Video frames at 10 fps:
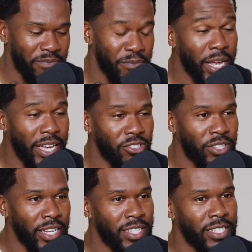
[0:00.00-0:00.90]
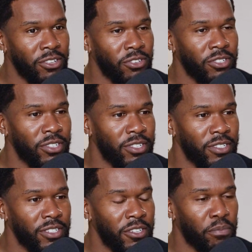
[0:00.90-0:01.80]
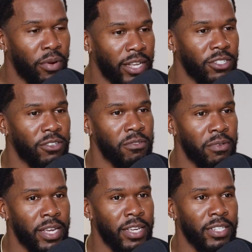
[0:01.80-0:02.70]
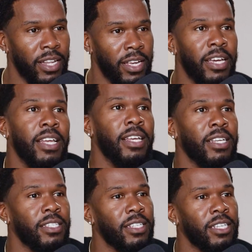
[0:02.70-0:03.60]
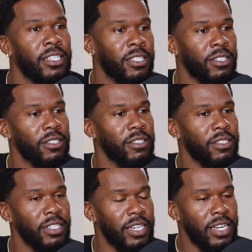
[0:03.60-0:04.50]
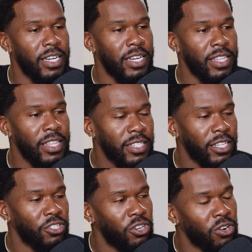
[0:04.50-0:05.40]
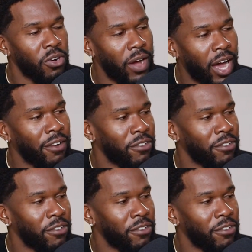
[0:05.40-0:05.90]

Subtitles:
But yeah, so I think those are, practical ways. It's things that you don't go out